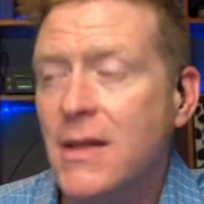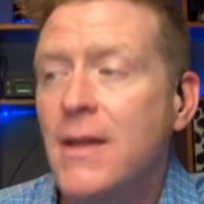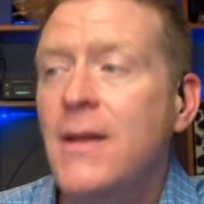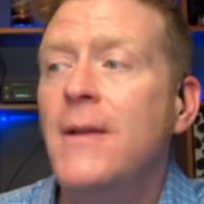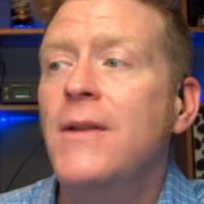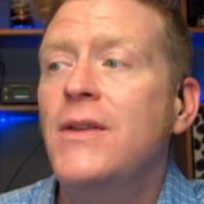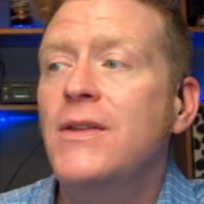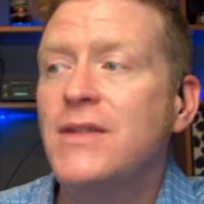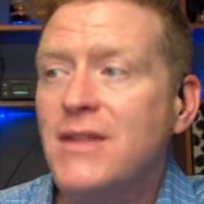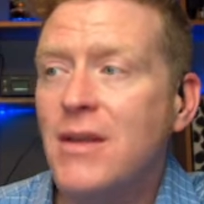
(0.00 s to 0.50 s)

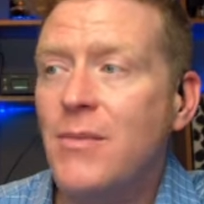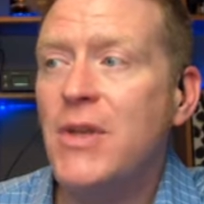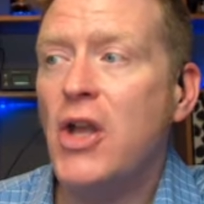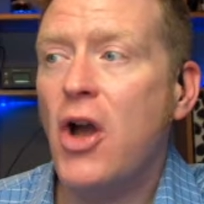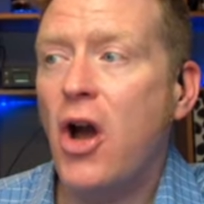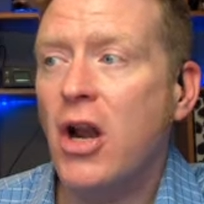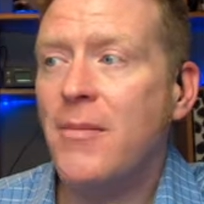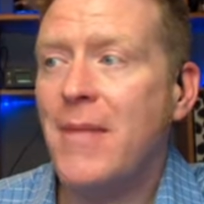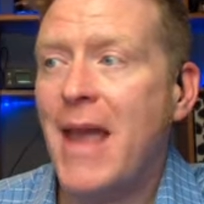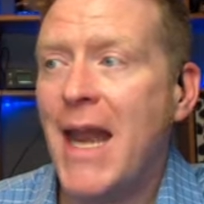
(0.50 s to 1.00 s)

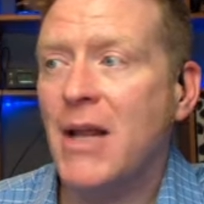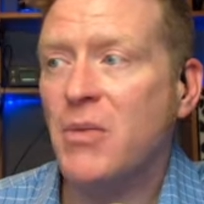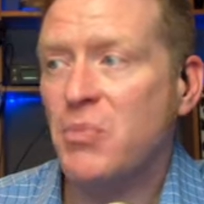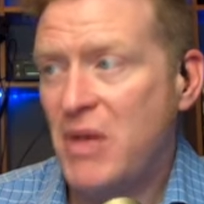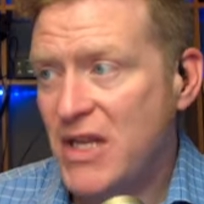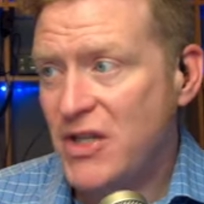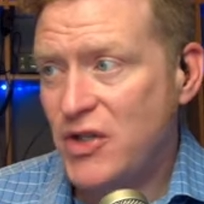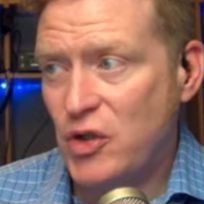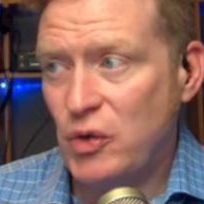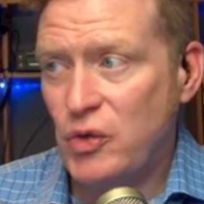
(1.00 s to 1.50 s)
semi-automatic
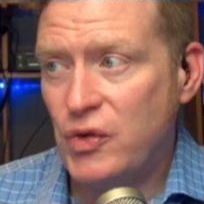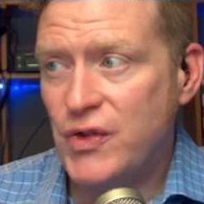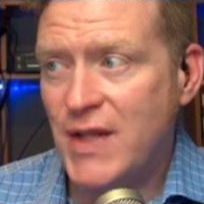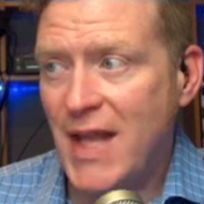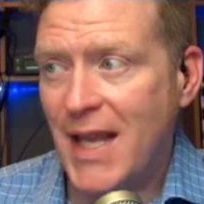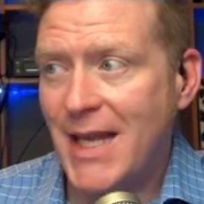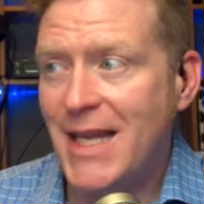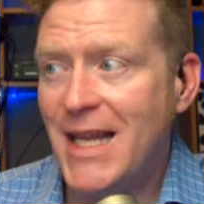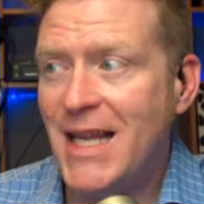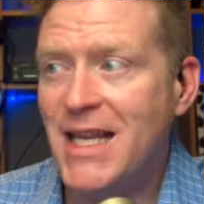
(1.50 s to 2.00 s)
pistols
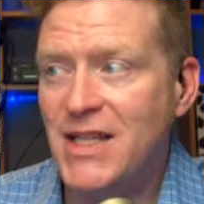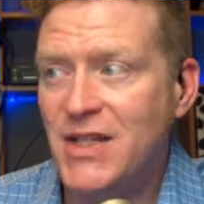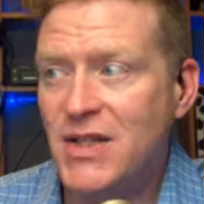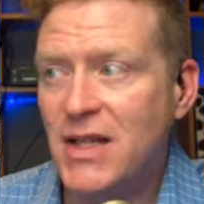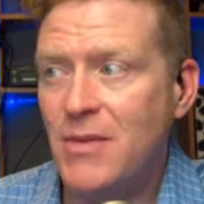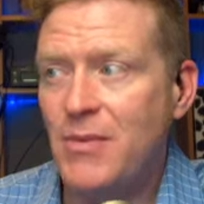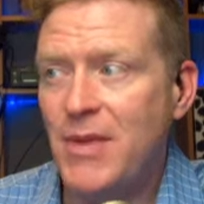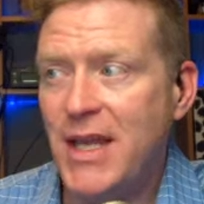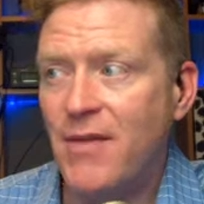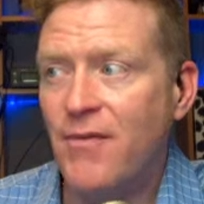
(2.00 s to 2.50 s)
that can easily
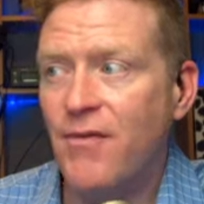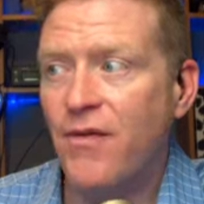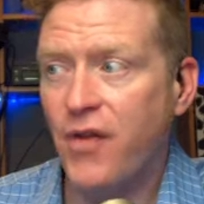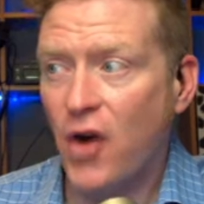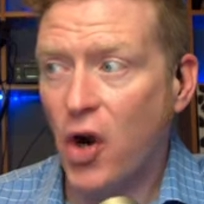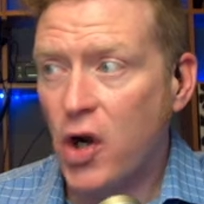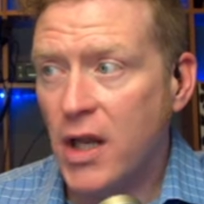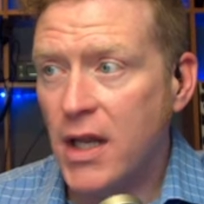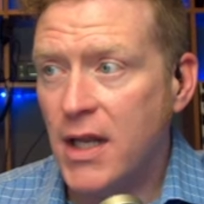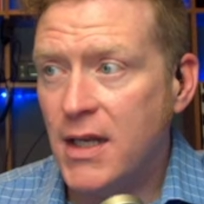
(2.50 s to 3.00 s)
be
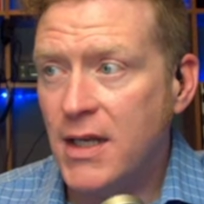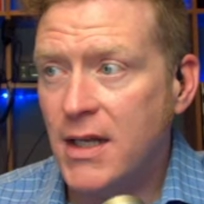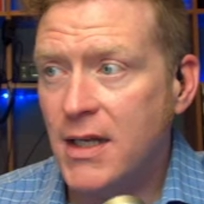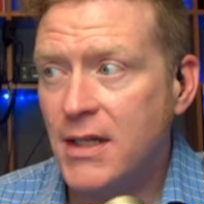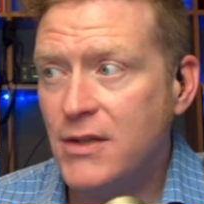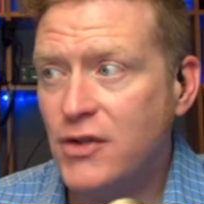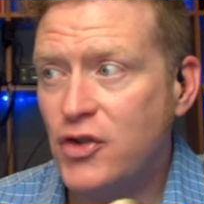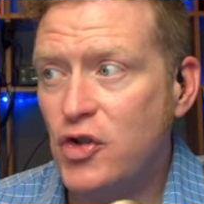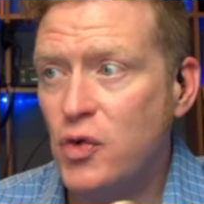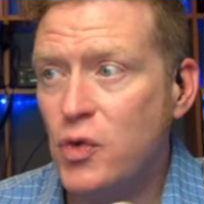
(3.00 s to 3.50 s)
converted
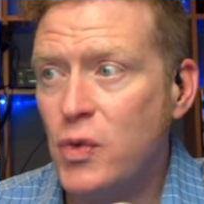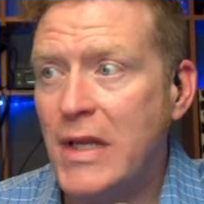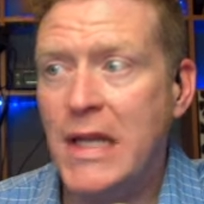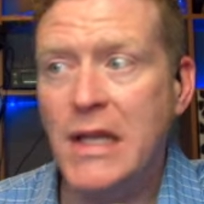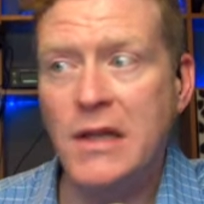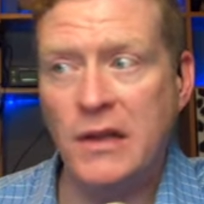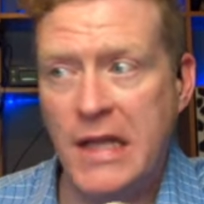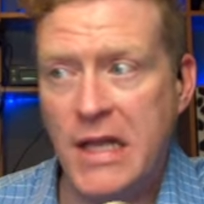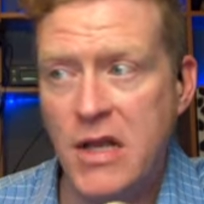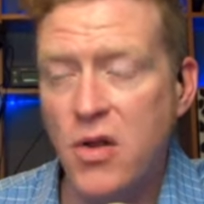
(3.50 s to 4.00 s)
to
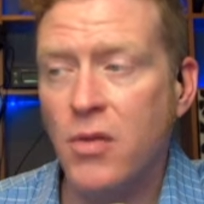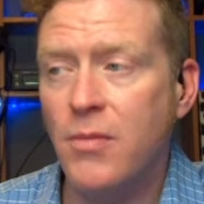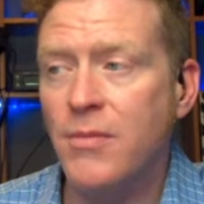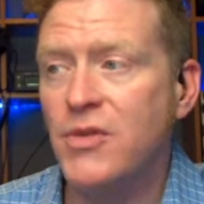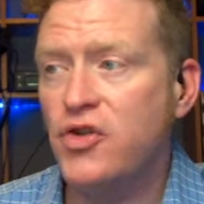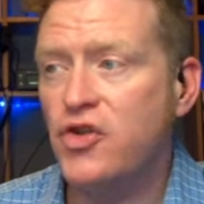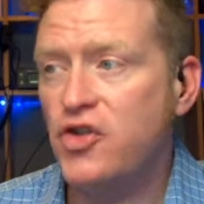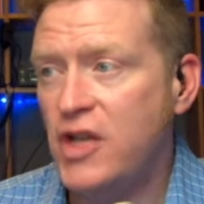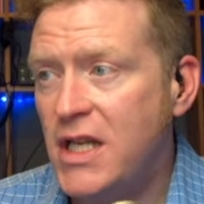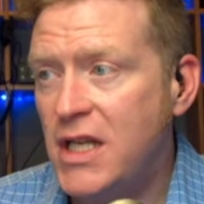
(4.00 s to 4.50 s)
illegal
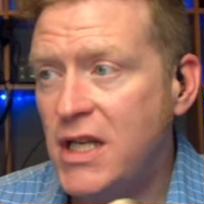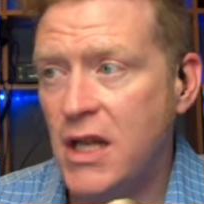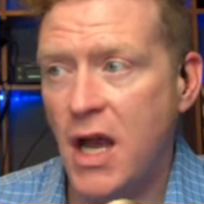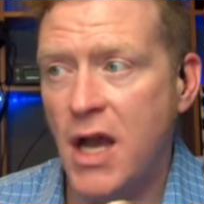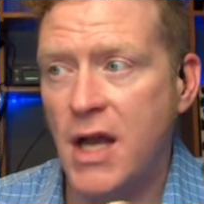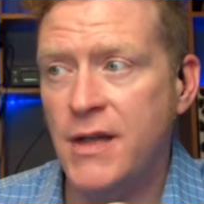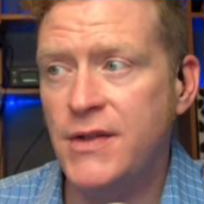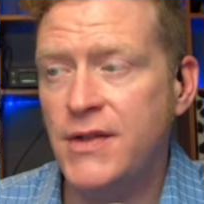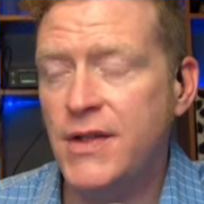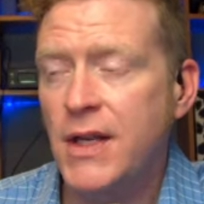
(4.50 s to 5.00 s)
machine
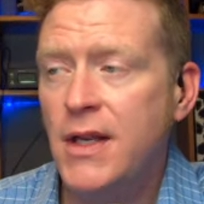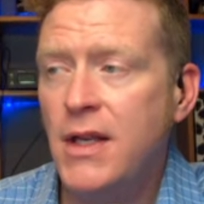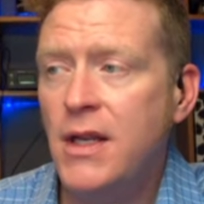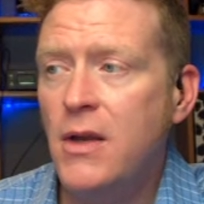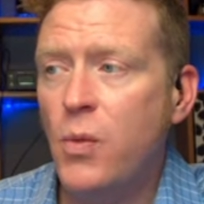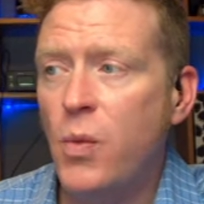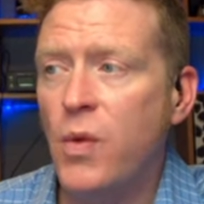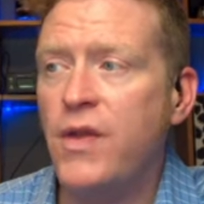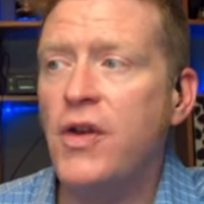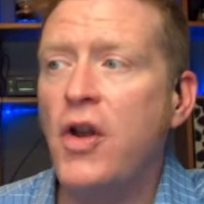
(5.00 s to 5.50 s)
guns
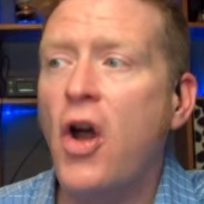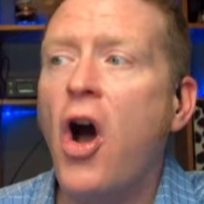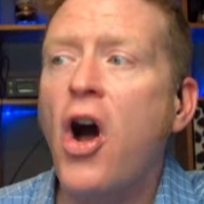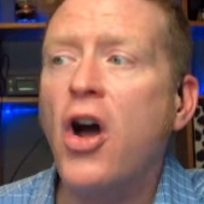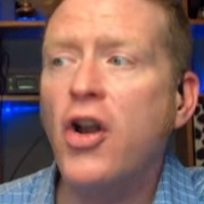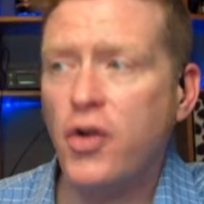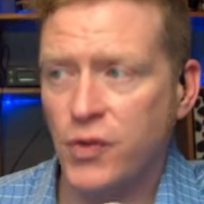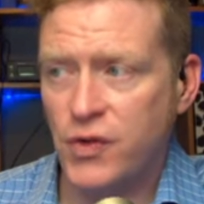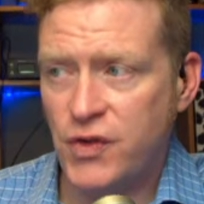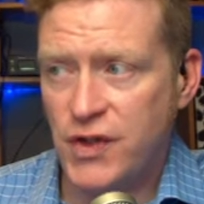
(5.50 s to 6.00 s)
with an
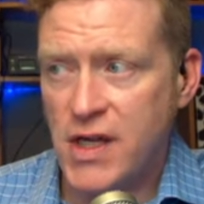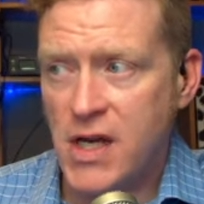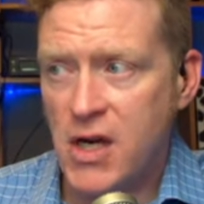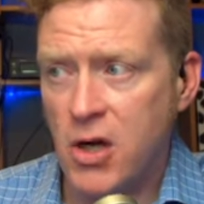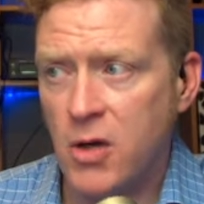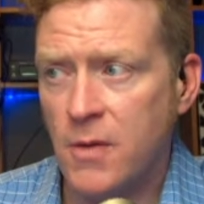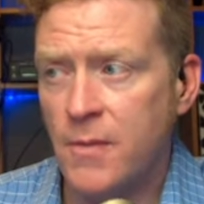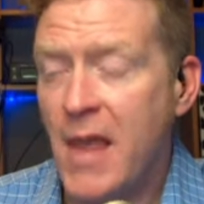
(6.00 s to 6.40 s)
auto sear,